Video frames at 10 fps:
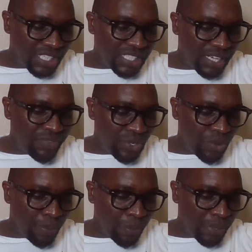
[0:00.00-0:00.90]
Just let me
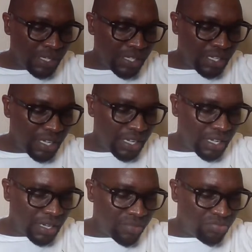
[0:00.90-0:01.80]
know properly,
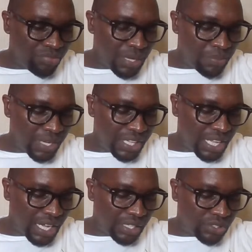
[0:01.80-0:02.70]

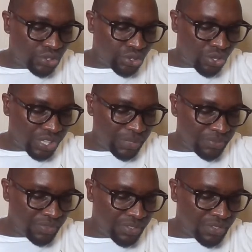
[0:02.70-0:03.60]
brother
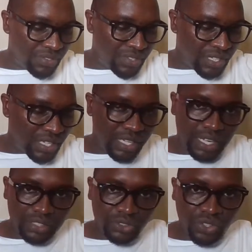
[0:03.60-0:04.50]
Jotham,
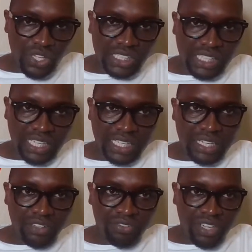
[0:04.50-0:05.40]
so that I
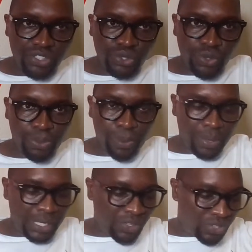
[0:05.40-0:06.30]
can advise you
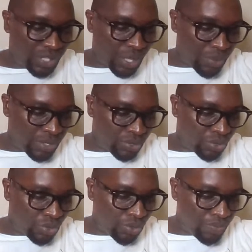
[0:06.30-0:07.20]
properly on the way to
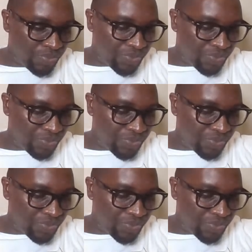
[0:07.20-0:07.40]
go.